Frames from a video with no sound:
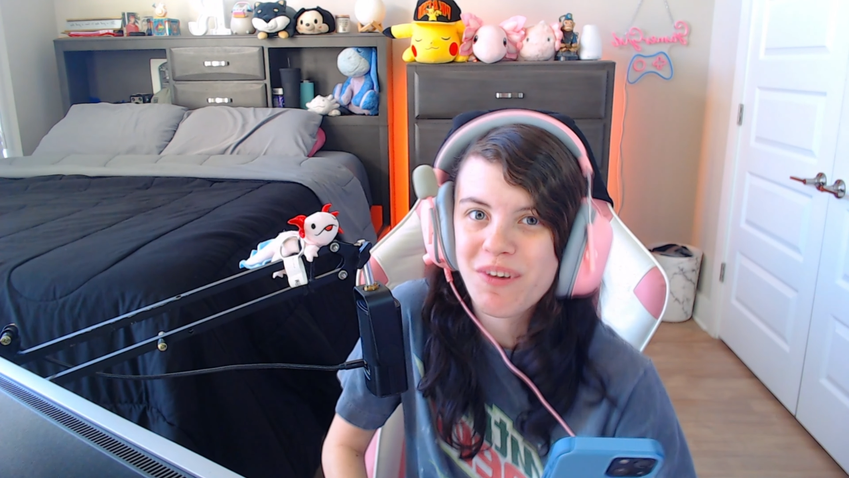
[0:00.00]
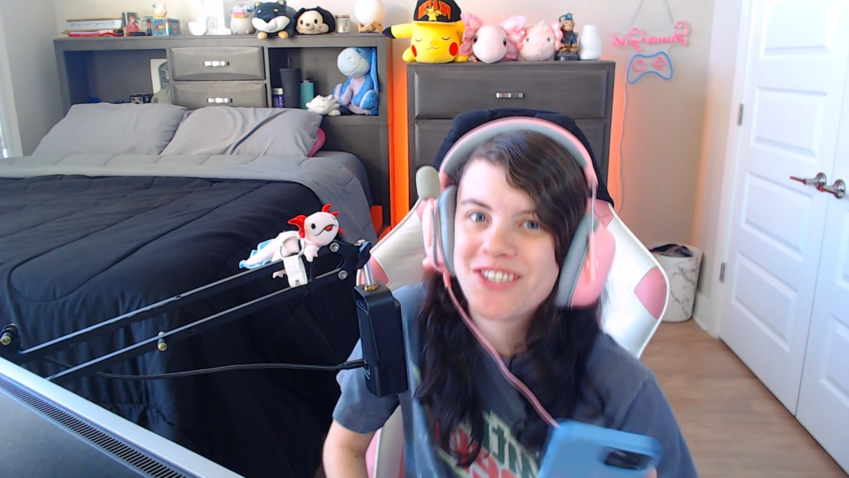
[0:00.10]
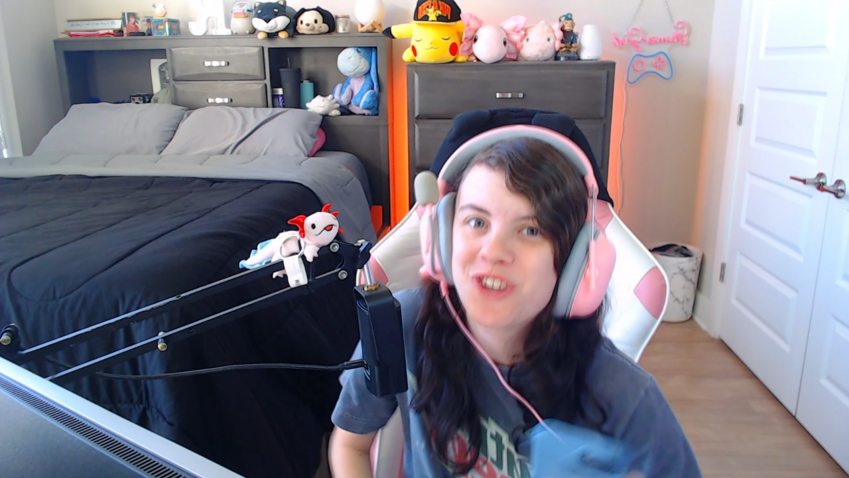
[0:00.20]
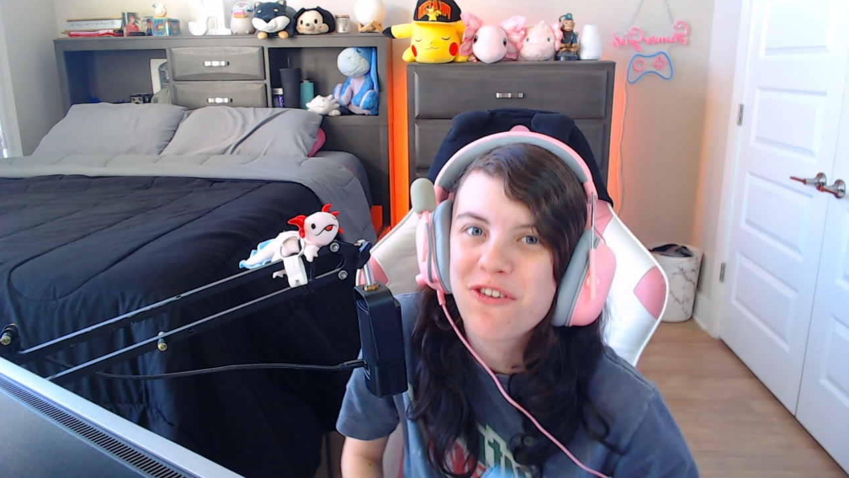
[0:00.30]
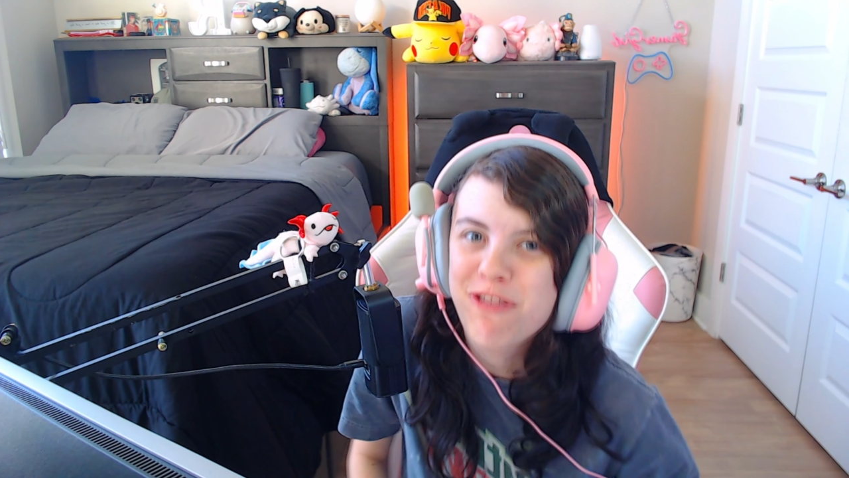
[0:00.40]

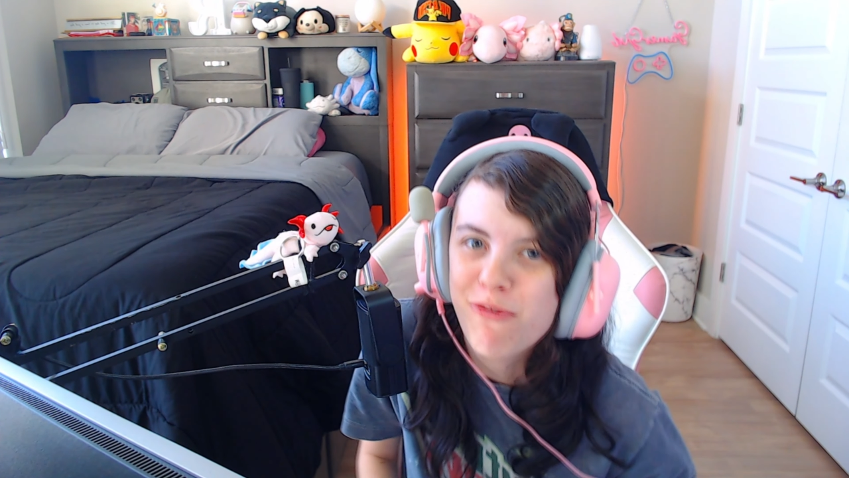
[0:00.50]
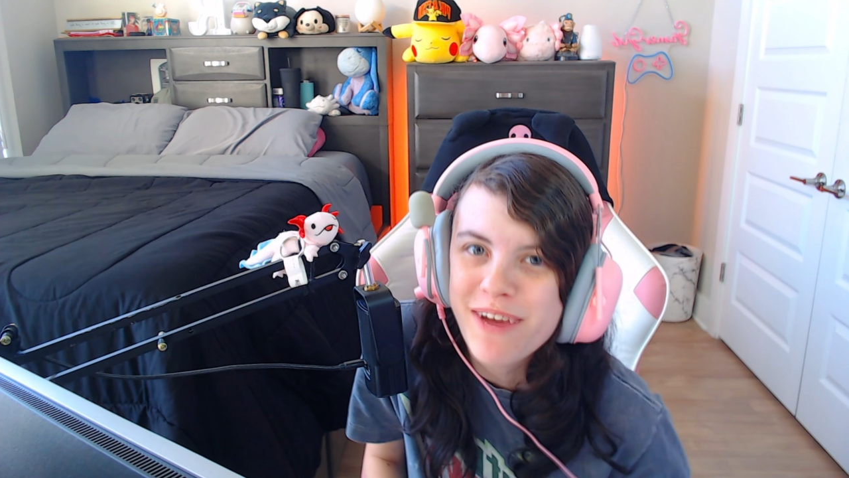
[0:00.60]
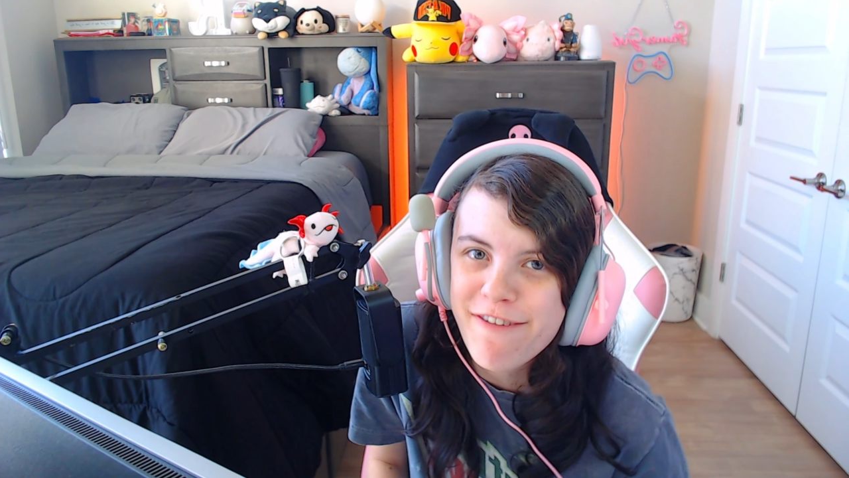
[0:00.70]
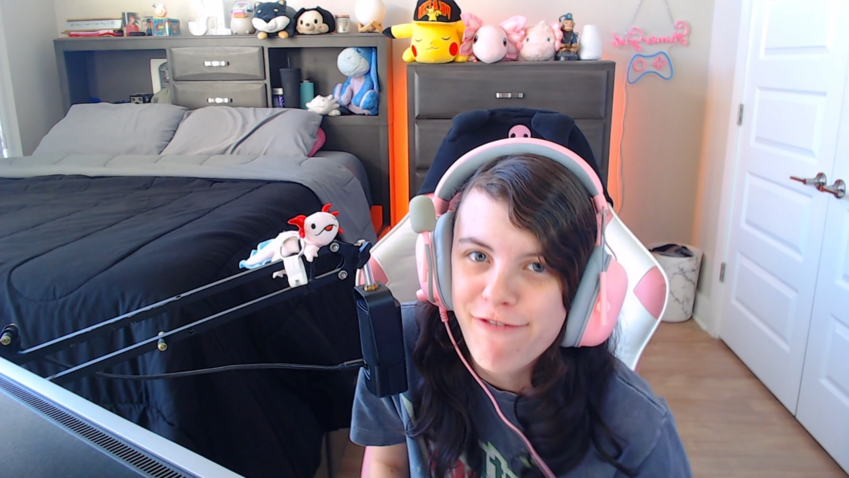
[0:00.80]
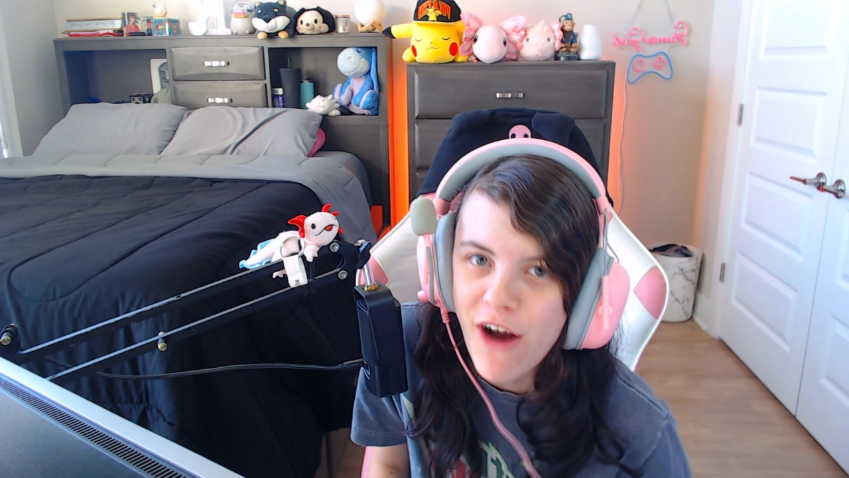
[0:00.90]
which took
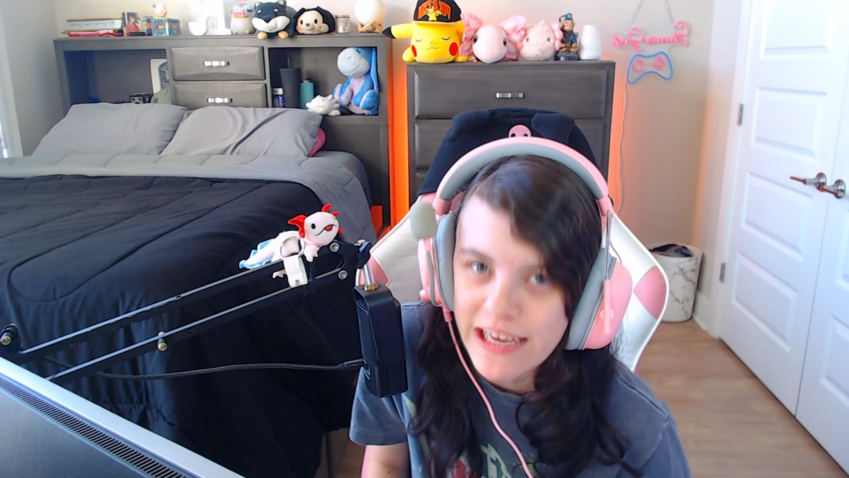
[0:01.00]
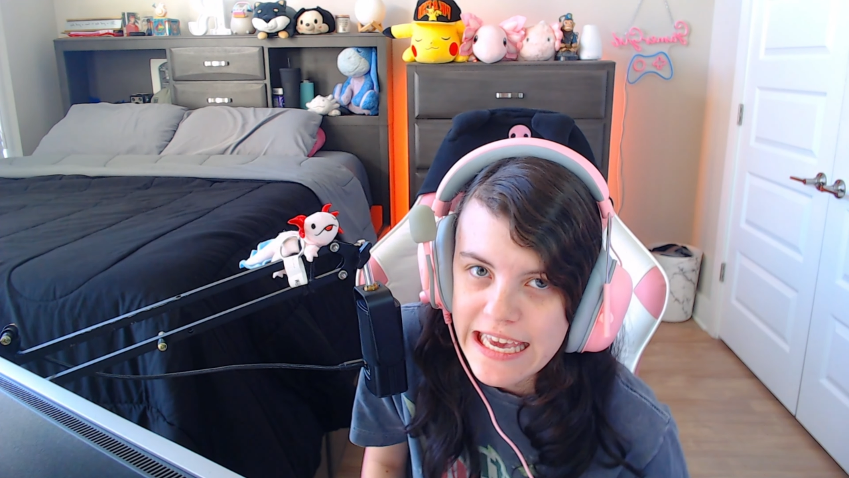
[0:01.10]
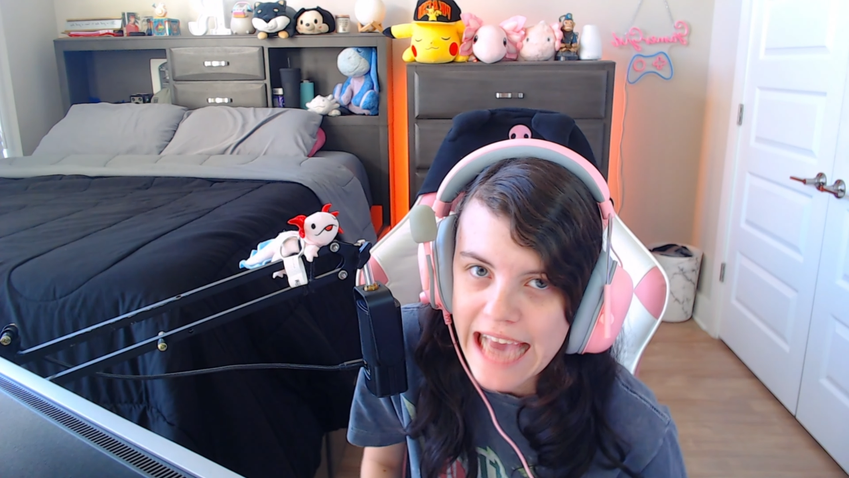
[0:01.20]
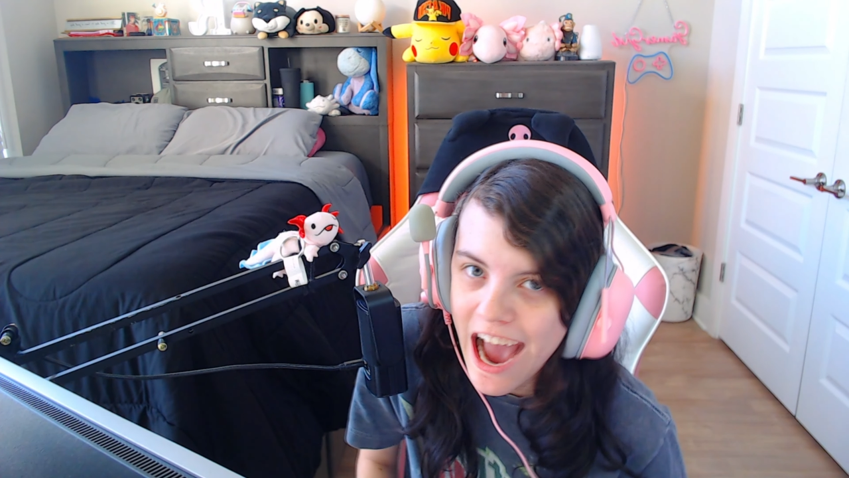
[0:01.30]
3 fucking